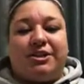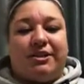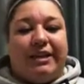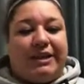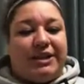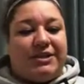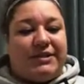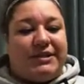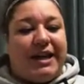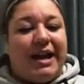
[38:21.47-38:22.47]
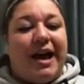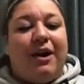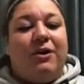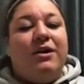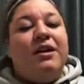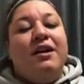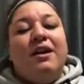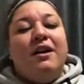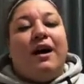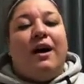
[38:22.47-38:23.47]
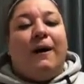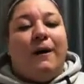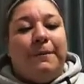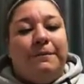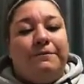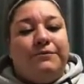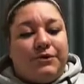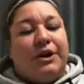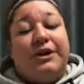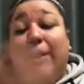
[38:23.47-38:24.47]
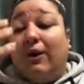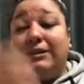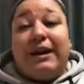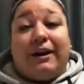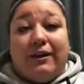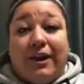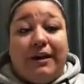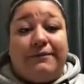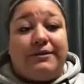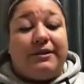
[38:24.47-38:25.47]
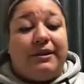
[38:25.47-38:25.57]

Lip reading: sure like they just stay out during the whole entire lift.